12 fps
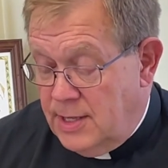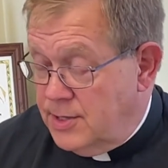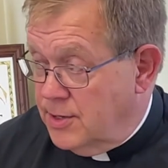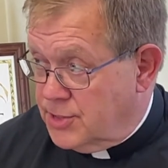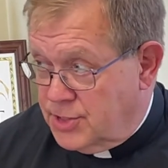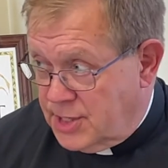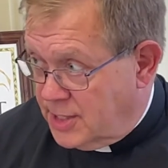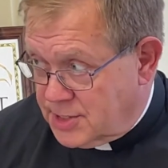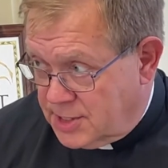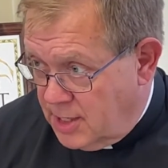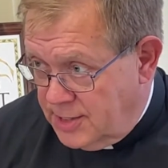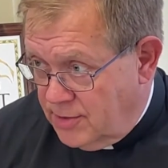you're
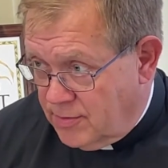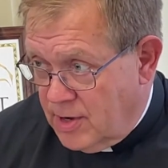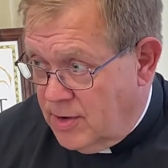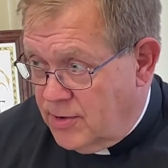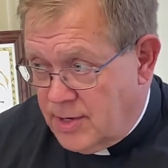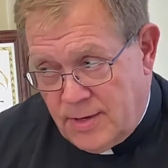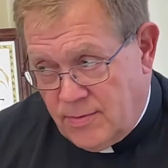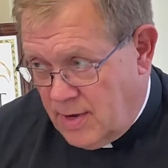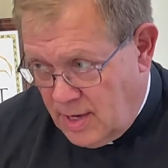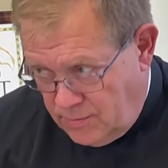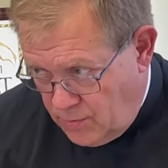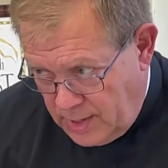just on your own and,
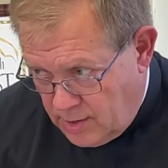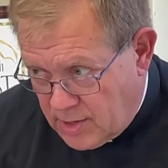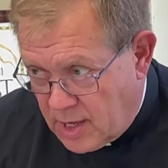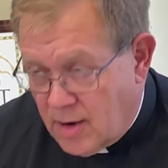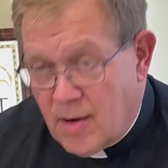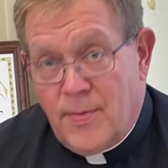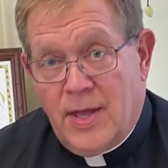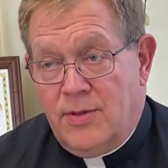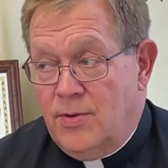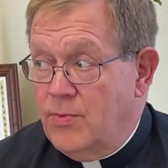and we don't care about you.